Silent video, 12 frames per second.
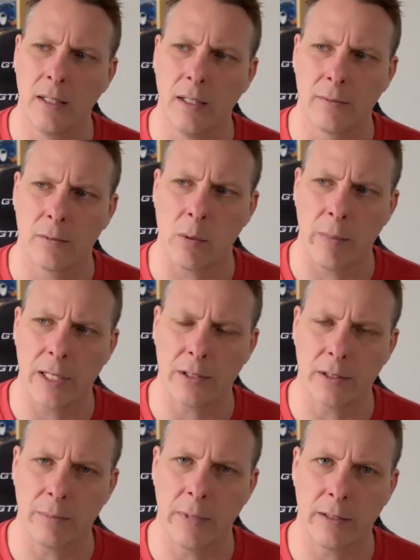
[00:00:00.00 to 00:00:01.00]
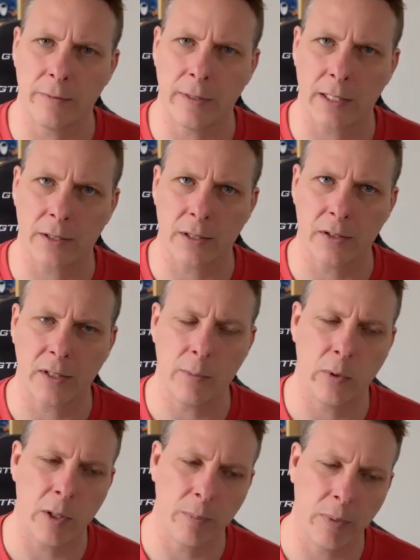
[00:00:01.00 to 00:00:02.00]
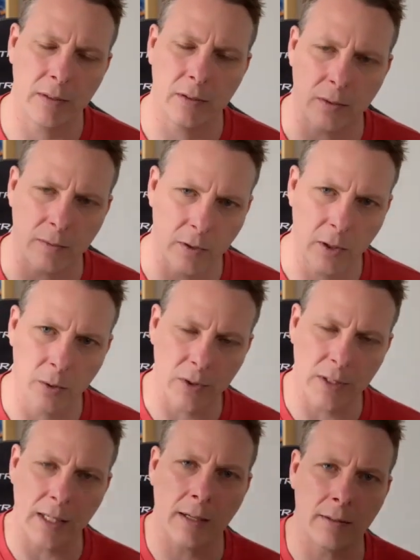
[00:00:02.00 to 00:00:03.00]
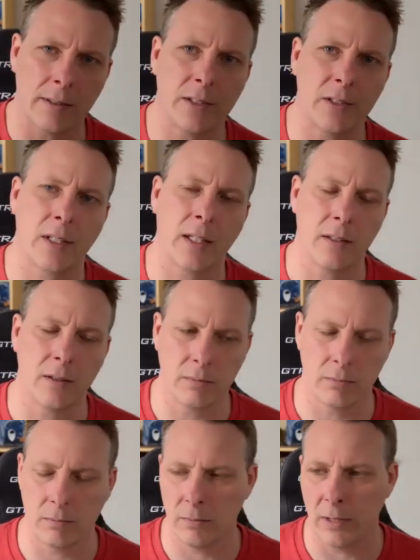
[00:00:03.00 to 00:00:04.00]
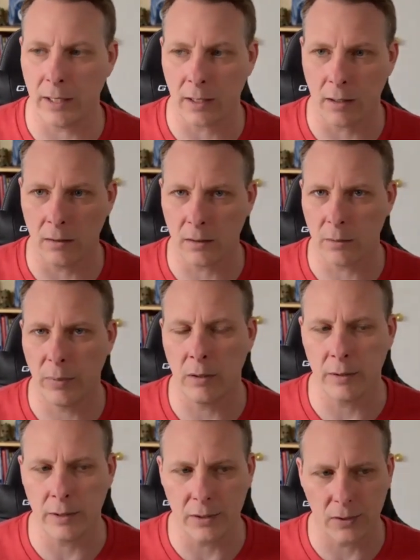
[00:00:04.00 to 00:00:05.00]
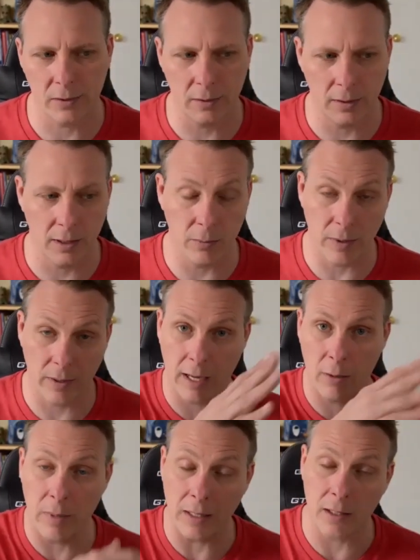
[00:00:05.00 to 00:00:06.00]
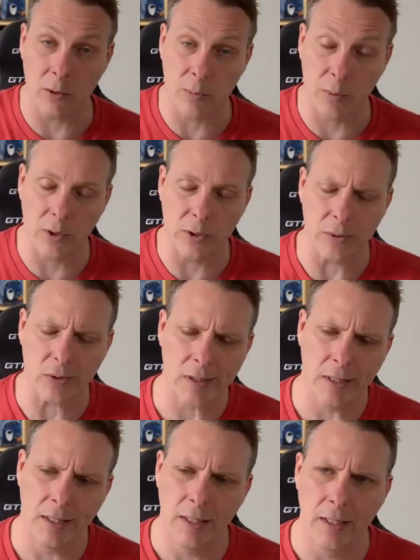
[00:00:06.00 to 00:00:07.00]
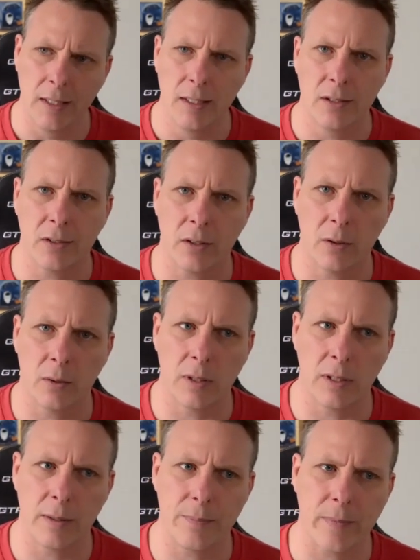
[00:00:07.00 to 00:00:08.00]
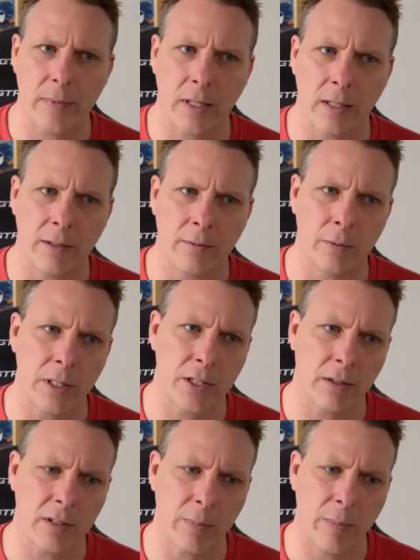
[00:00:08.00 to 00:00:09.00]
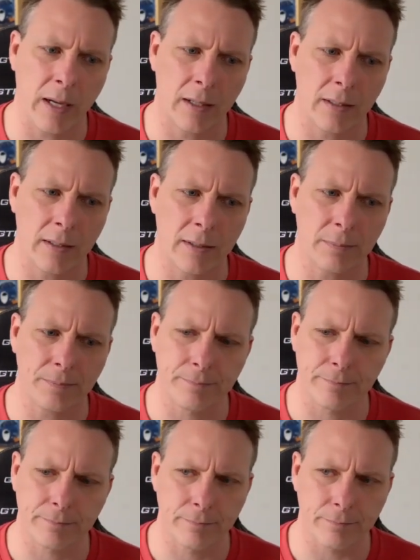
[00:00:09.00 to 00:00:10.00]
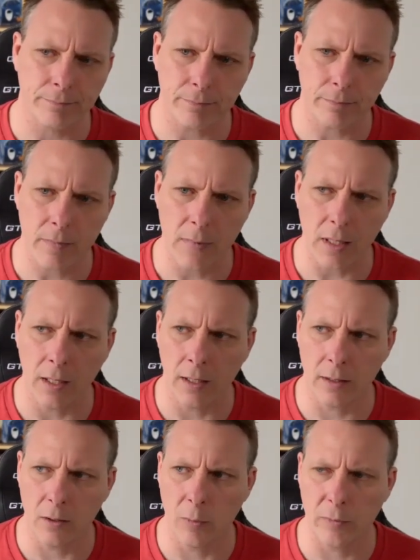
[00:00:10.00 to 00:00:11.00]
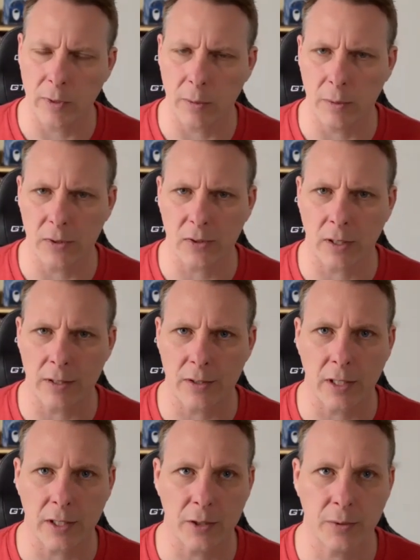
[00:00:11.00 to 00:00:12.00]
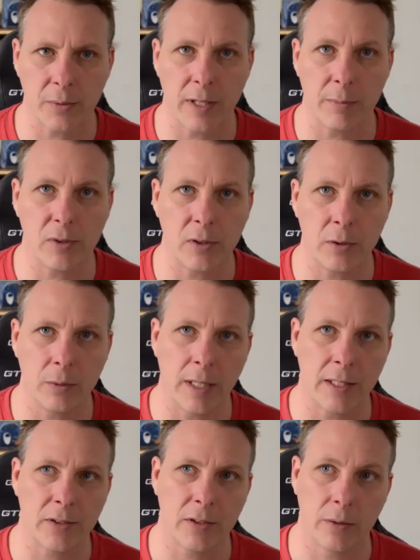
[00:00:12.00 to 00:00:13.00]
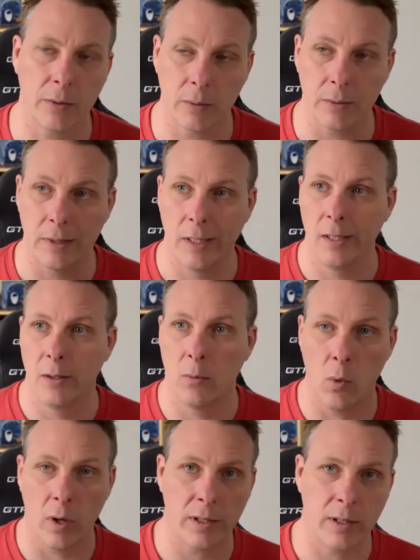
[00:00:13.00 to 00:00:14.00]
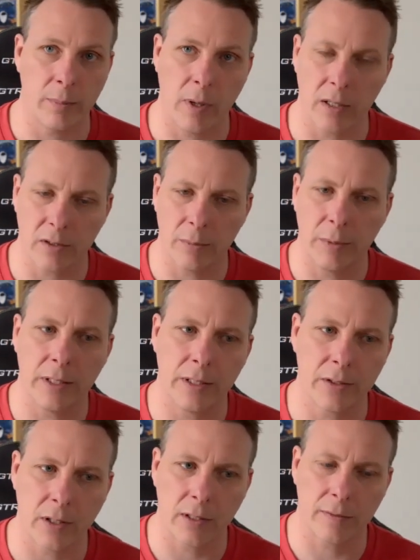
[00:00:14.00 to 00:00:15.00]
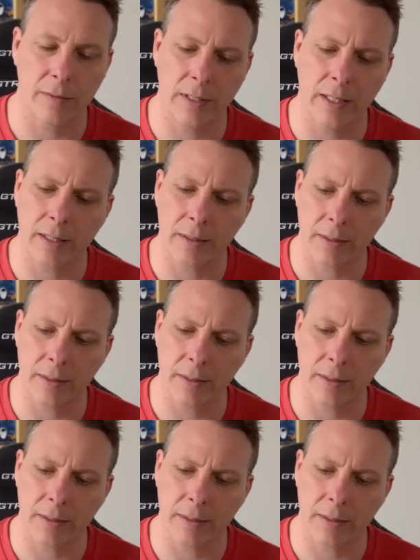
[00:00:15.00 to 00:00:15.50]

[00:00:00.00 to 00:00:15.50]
from a manufacturing standpoint, but it sort of goes down on a scale like all components with how many you produce. So I've reached out to Panda, and hopefully we'll start discussions with them soon as to what the possibilities are for that.